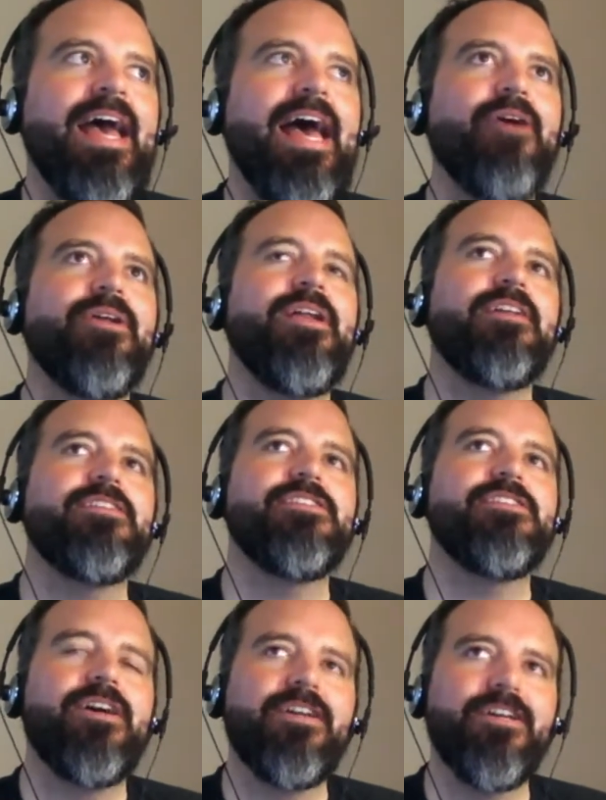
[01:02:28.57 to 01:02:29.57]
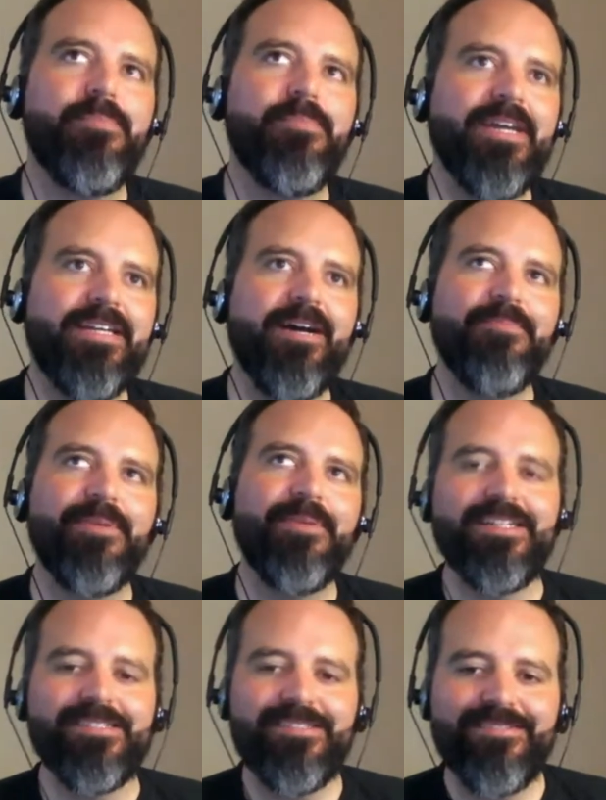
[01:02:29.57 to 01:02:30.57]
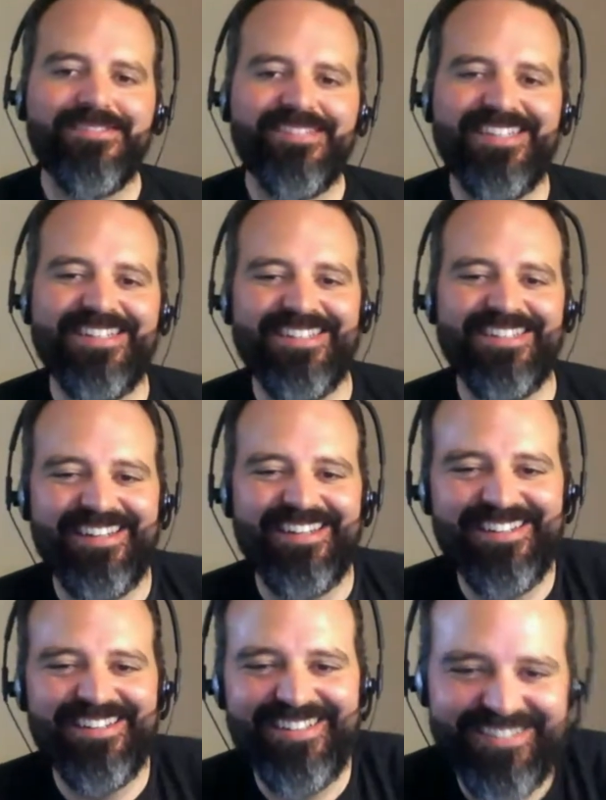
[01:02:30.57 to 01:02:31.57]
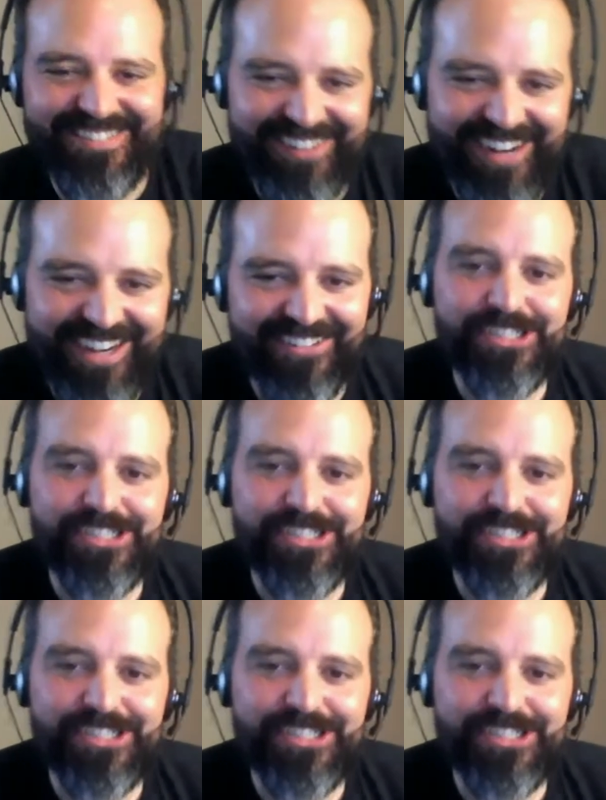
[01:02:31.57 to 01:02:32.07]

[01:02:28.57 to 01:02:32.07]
how to not suck in big companies, right?